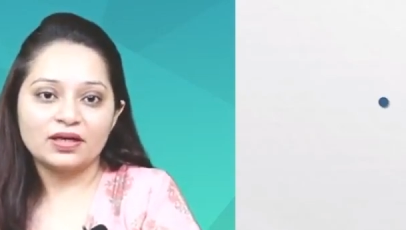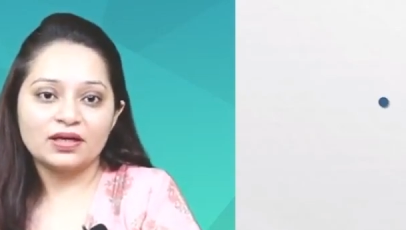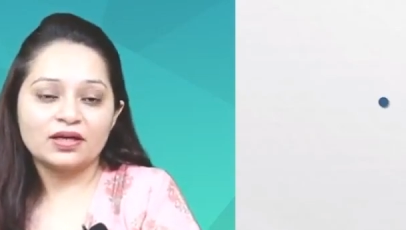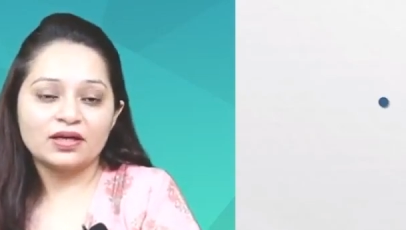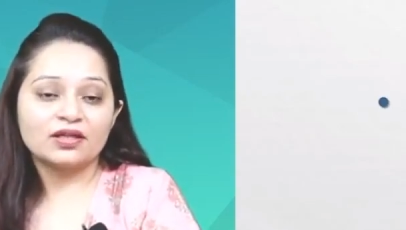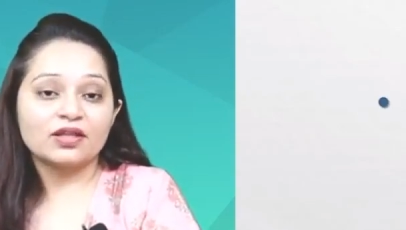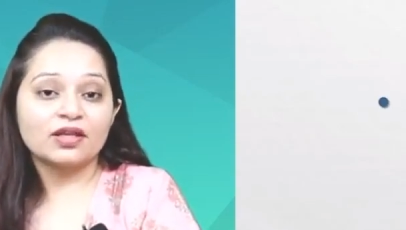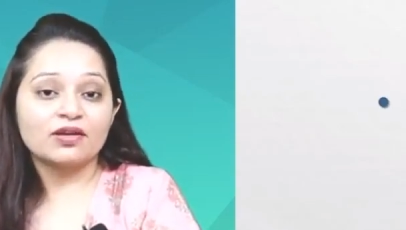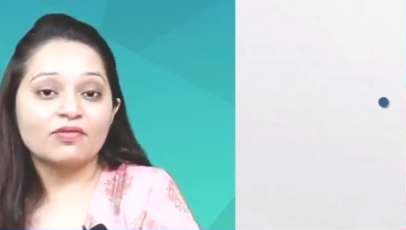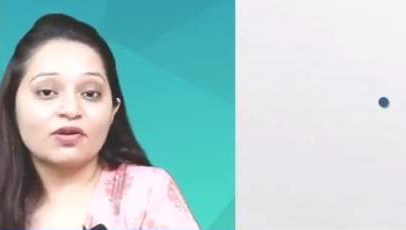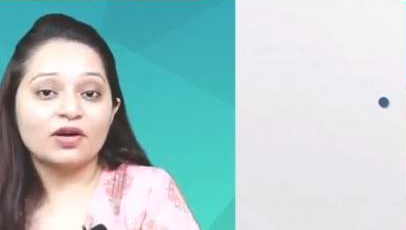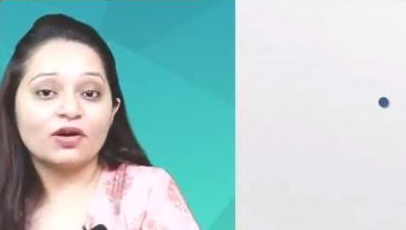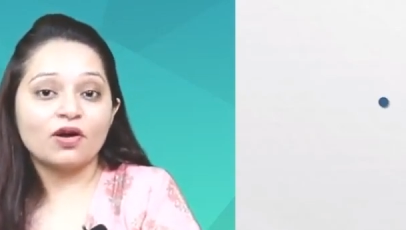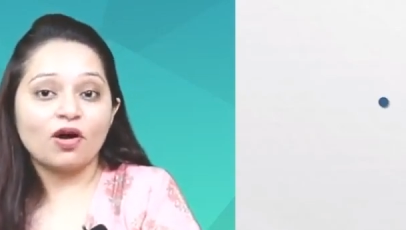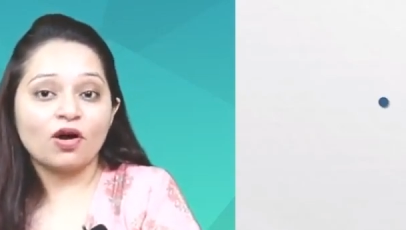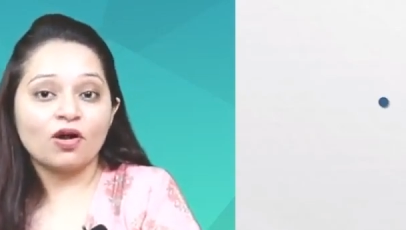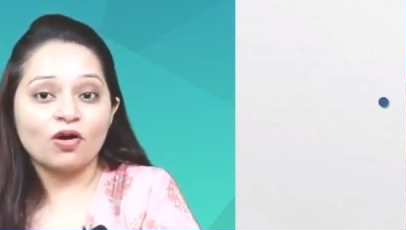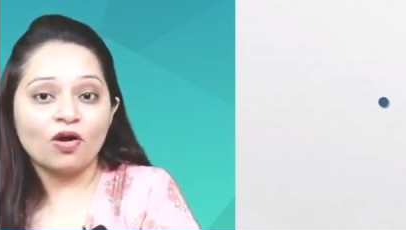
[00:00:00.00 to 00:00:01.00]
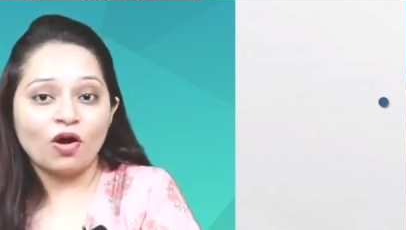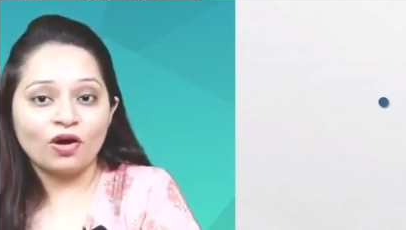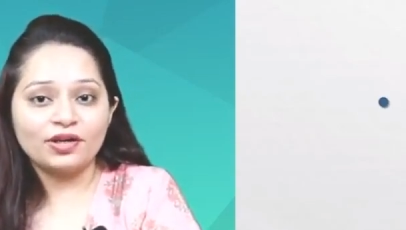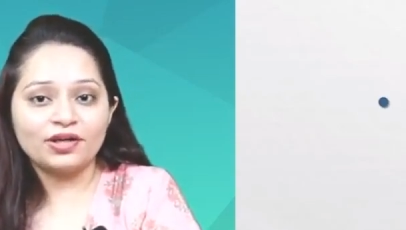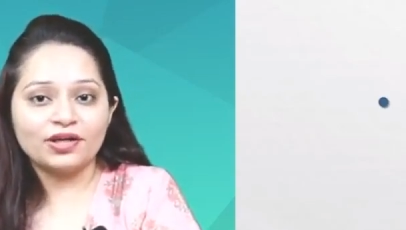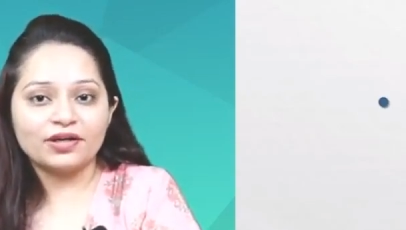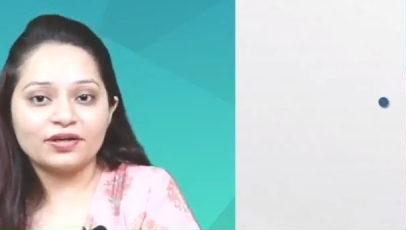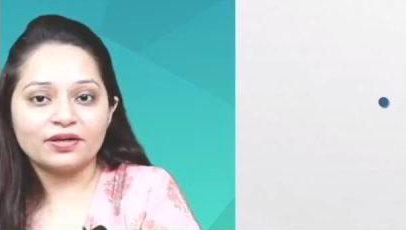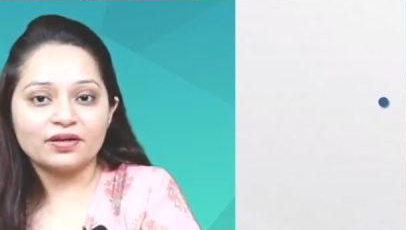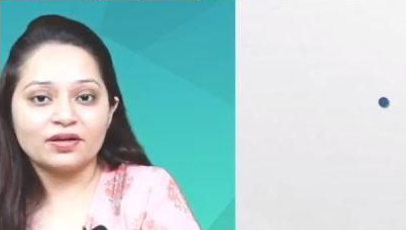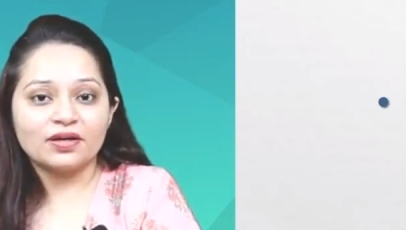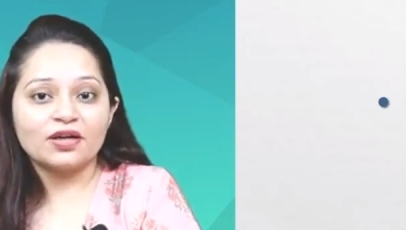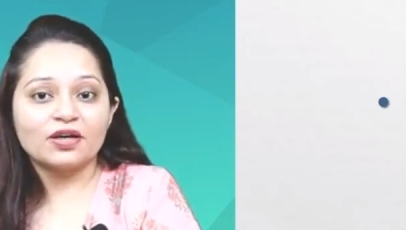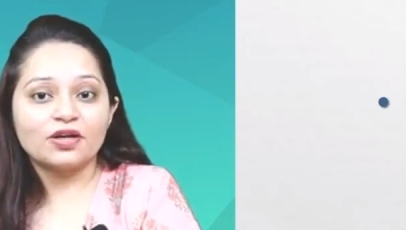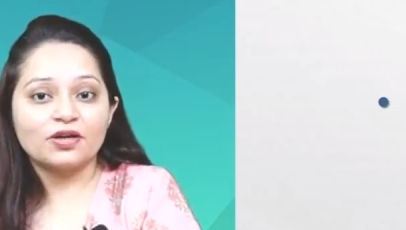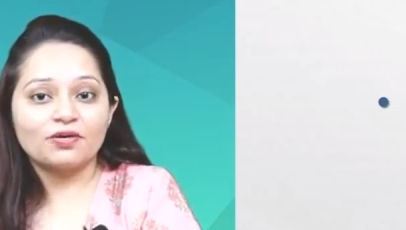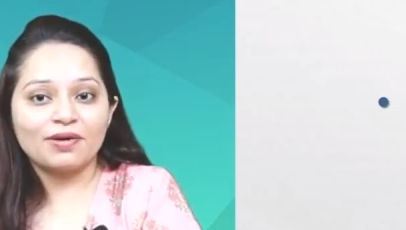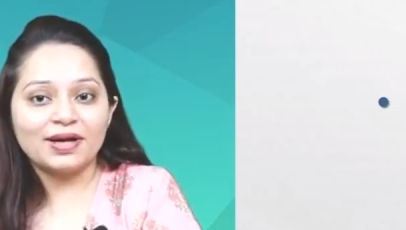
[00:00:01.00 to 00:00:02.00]
They were allotted
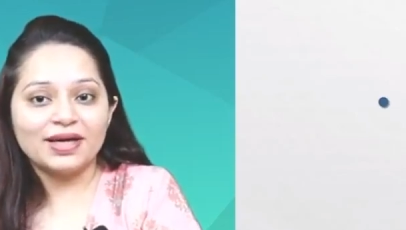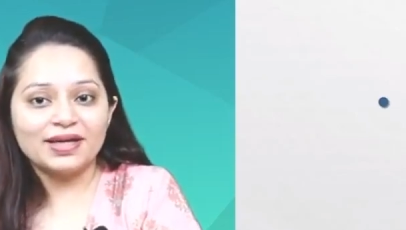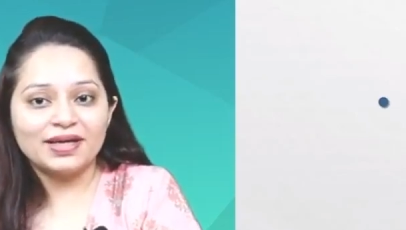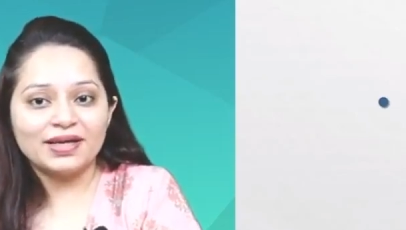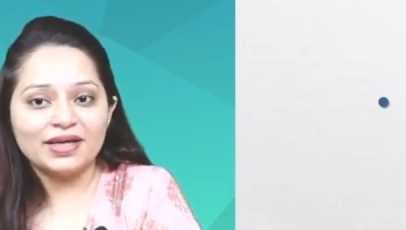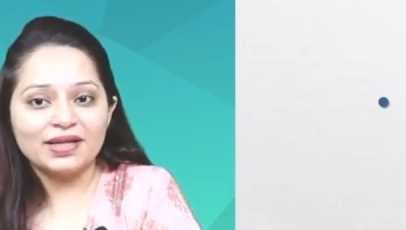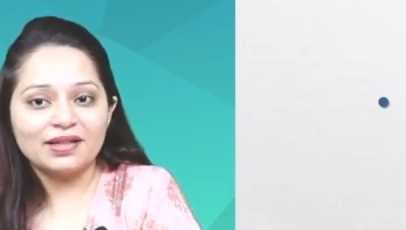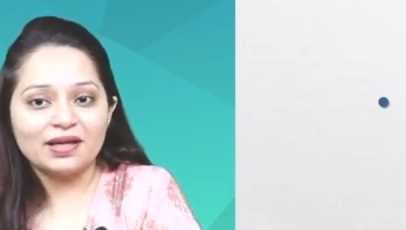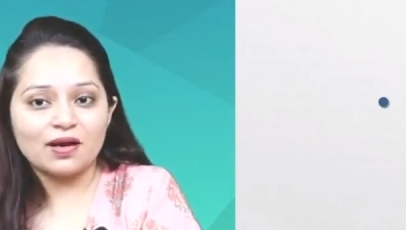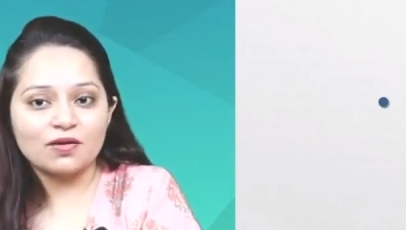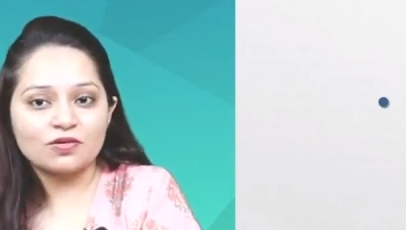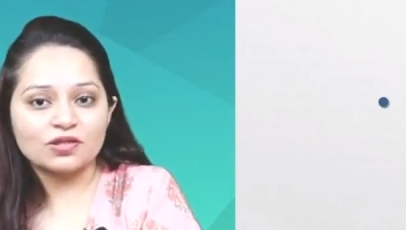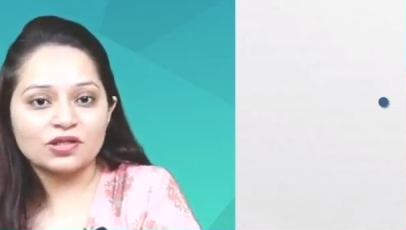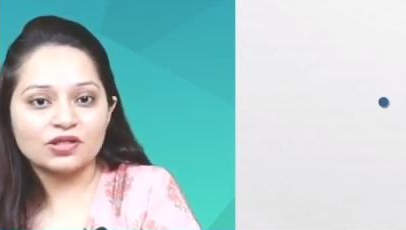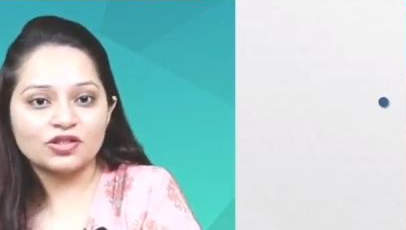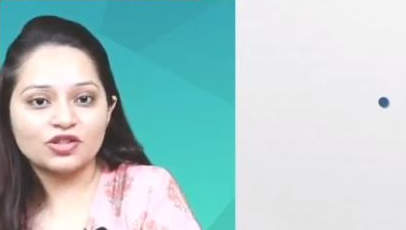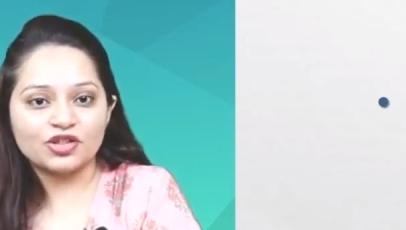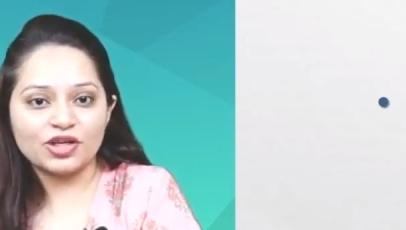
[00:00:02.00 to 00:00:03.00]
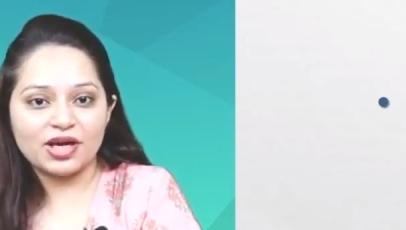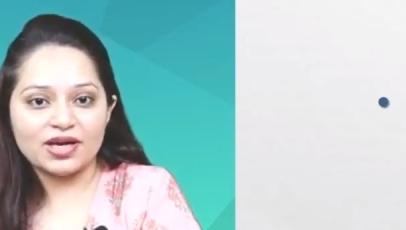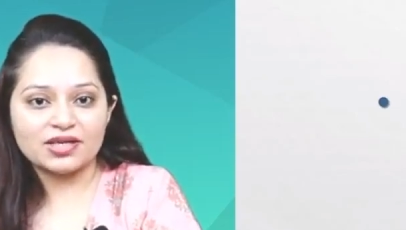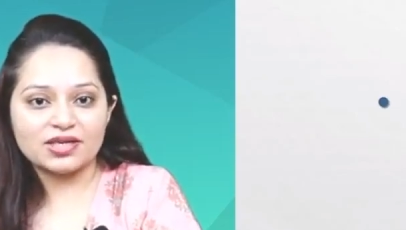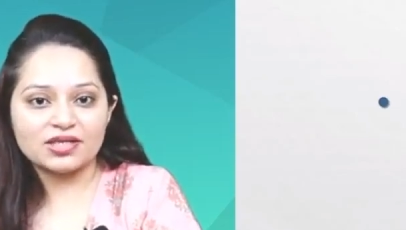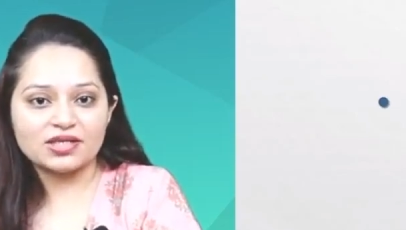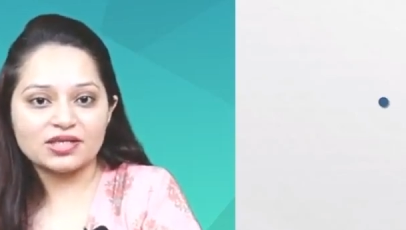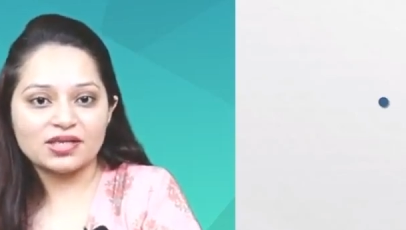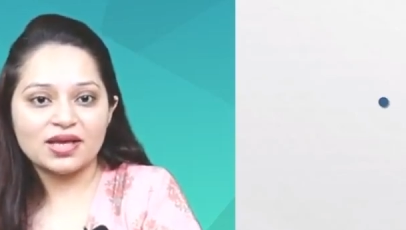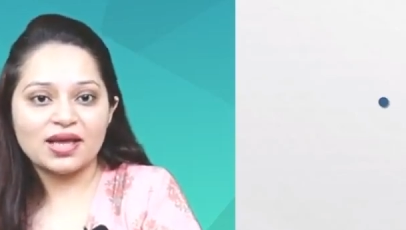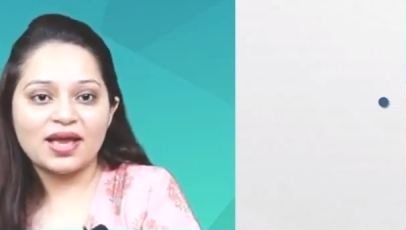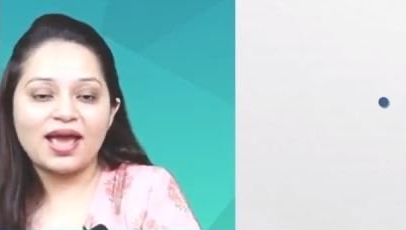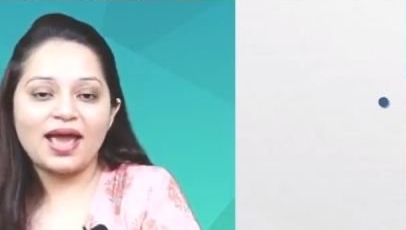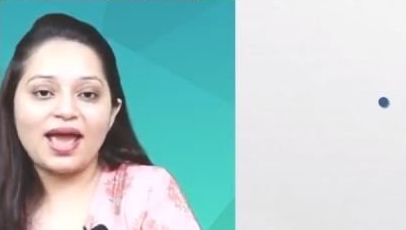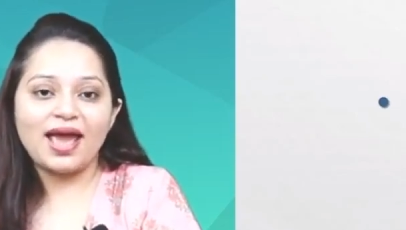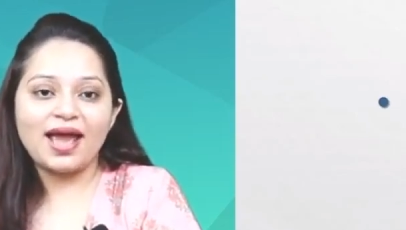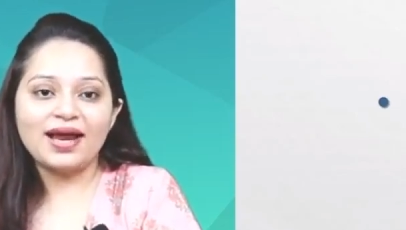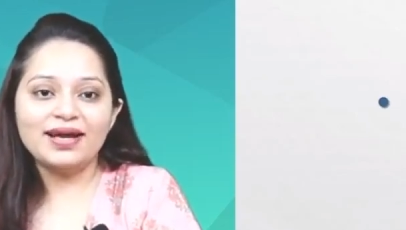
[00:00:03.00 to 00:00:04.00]
20,000 shares
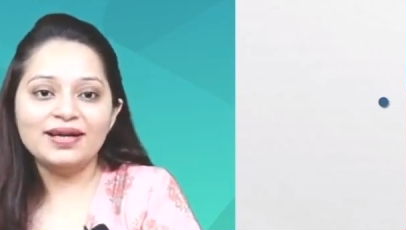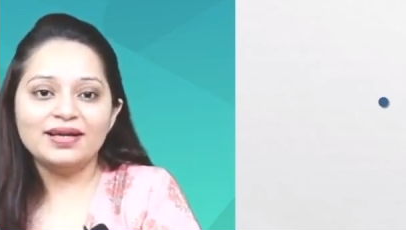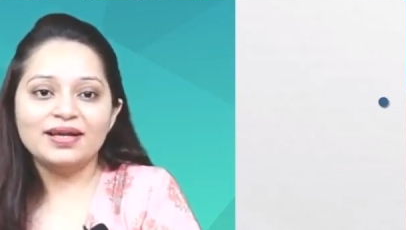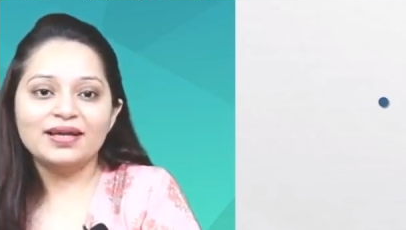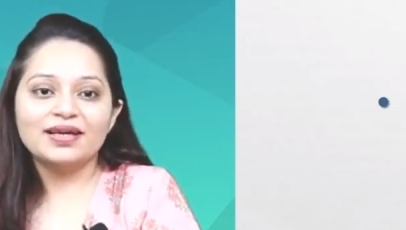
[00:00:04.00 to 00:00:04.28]
and